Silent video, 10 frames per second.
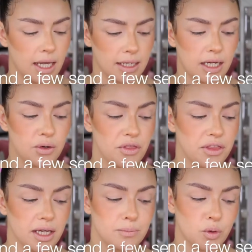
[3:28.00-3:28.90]
And I don't
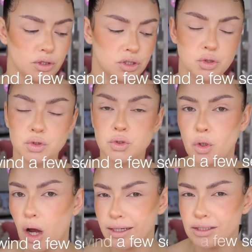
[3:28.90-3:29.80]
think I'm going to
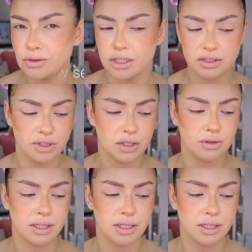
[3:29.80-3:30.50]
talk in today's video